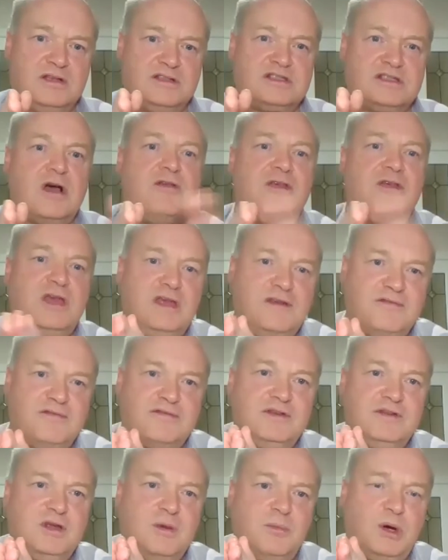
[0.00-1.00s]
so that
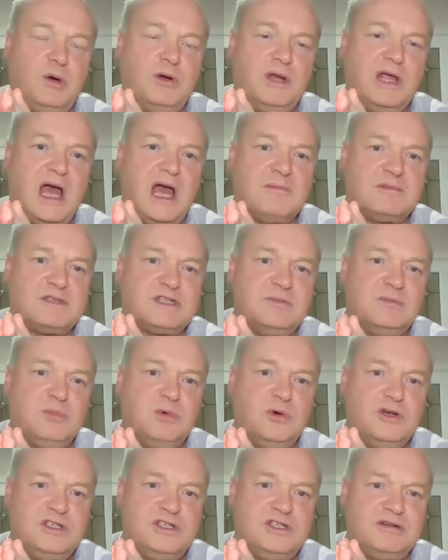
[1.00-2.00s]
you're building up some
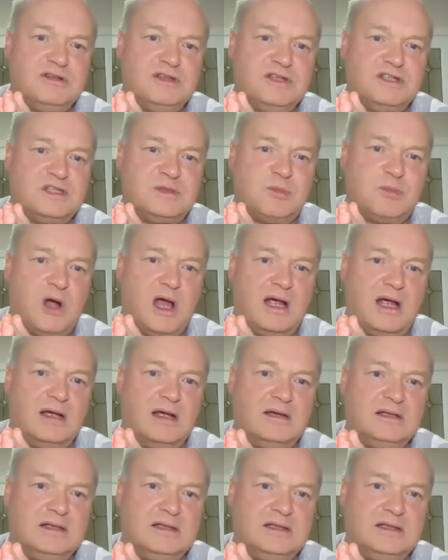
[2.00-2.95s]
moisture in the spring.